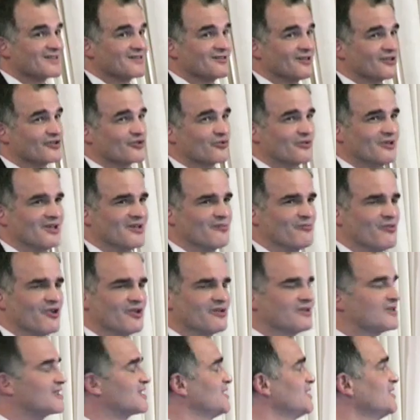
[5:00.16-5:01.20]
is not
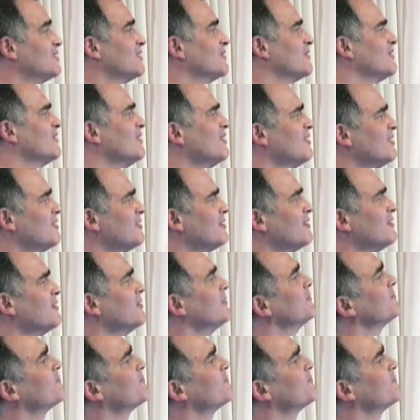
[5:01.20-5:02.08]
really keen on